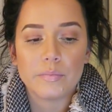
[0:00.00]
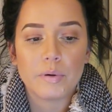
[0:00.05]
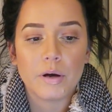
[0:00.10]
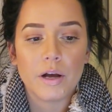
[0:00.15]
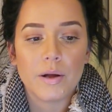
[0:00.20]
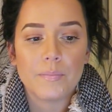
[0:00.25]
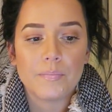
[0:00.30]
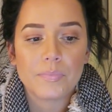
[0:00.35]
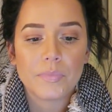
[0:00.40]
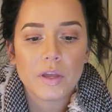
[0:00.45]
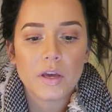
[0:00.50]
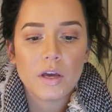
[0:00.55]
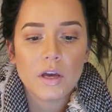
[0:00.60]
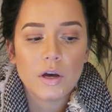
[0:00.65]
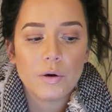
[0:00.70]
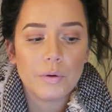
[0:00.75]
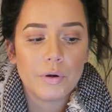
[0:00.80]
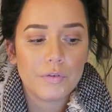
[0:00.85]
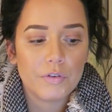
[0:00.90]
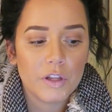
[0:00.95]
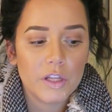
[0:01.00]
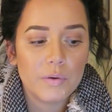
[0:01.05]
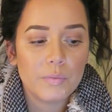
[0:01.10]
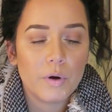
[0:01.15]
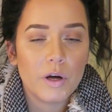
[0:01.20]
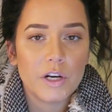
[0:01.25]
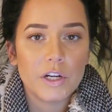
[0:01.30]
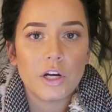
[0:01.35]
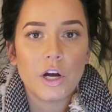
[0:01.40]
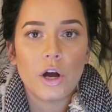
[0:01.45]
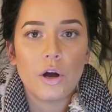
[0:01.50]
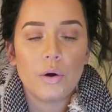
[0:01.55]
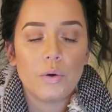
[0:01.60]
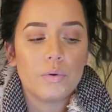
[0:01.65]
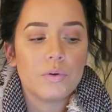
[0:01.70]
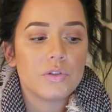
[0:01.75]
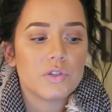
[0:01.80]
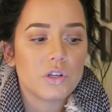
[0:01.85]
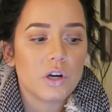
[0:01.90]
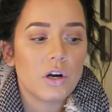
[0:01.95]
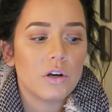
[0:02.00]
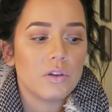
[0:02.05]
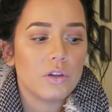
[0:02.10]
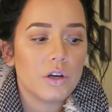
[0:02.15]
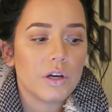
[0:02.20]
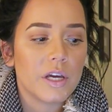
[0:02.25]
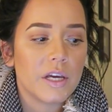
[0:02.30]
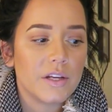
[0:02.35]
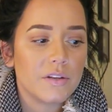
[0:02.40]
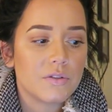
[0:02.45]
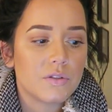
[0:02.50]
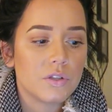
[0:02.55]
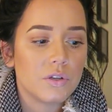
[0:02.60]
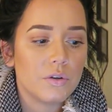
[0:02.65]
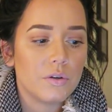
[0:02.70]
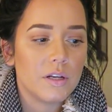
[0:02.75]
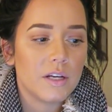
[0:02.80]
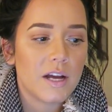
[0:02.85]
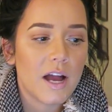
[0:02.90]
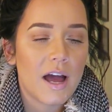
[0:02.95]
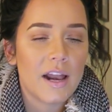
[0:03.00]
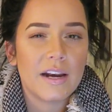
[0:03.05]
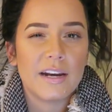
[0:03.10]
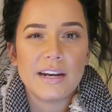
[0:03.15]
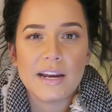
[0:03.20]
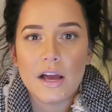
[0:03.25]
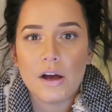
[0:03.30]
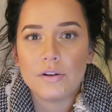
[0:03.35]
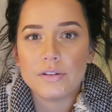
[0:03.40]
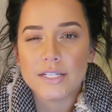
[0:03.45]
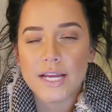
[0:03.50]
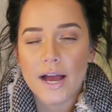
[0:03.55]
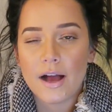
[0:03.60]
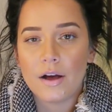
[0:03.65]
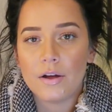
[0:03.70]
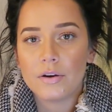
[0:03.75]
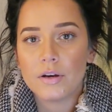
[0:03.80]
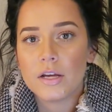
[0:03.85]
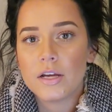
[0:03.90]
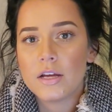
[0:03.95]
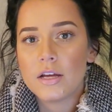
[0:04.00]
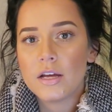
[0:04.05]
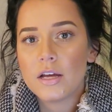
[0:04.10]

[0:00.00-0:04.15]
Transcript: But we really want to go start looking soon and kind of nail down